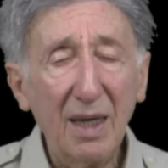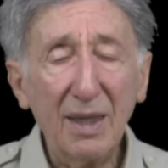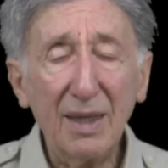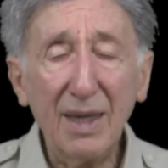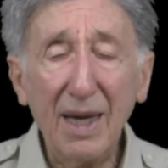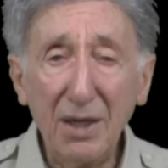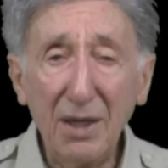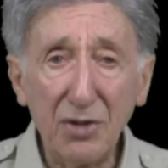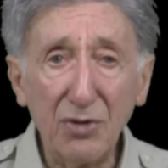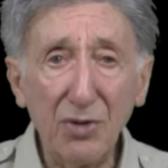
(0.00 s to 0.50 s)

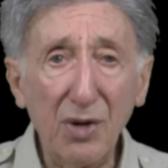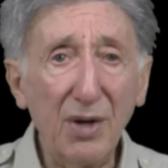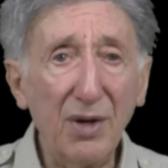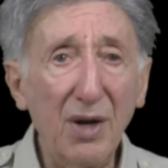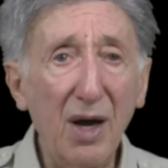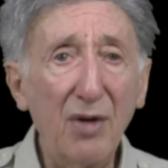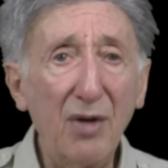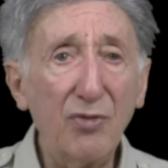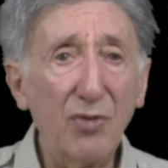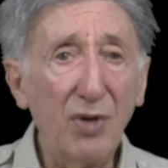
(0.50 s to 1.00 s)
Later on,
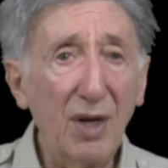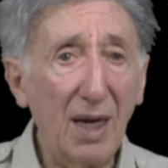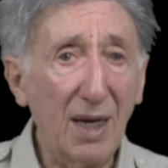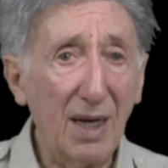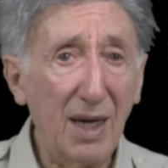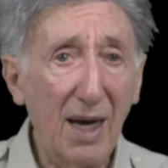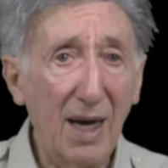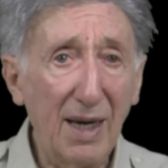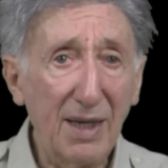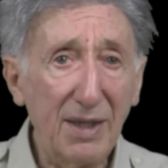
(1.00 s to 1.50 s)
I
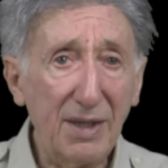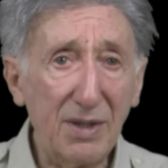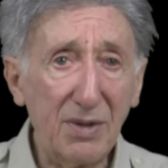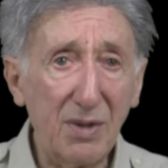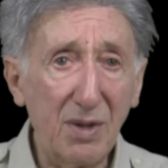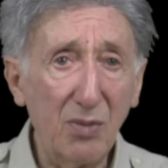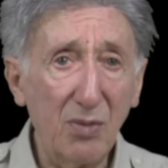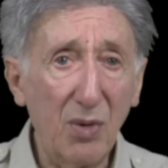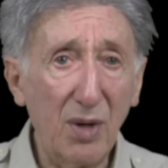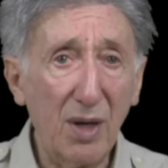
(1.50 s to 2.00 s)

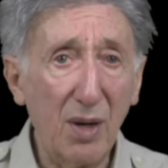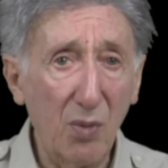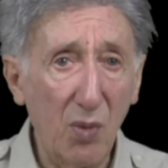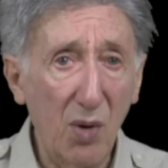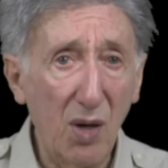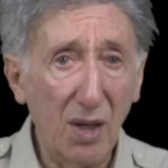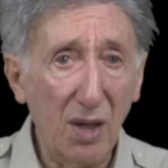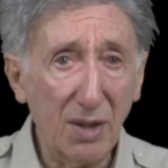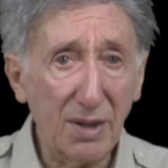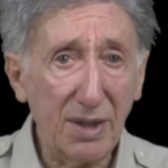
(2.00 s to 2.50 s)
realized what it
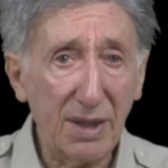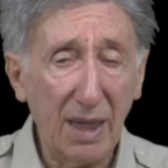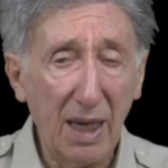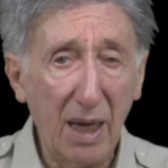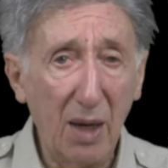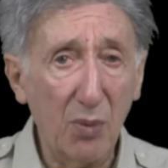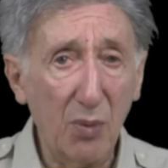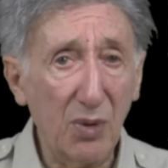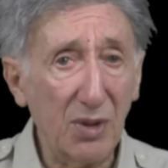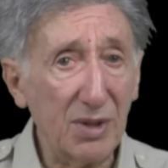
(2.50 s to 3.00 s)

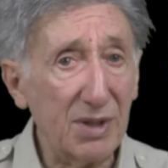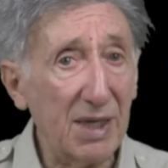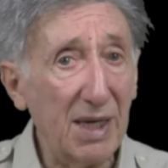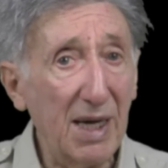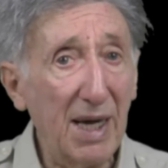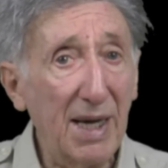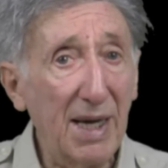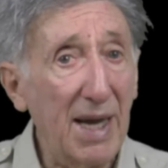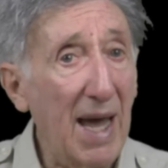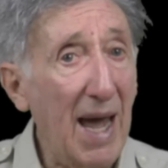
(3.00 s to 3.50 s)
was. It
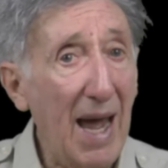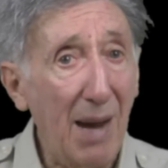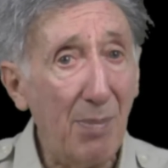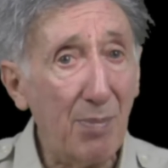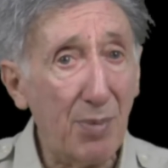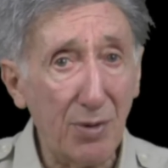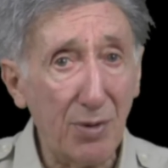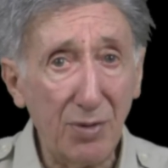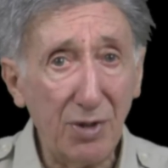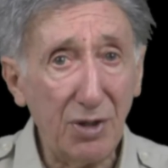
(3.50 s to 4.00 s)
was an
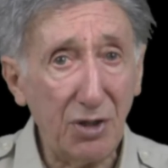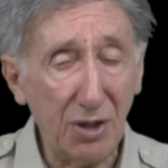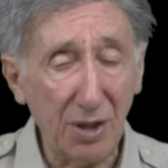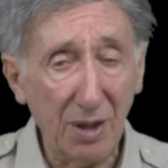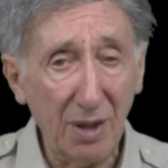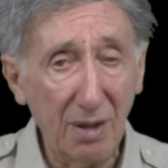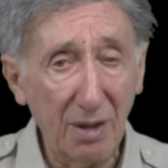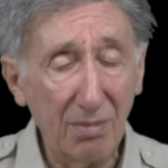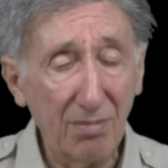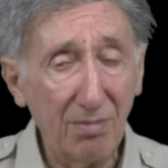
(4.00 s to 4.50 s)
apparition.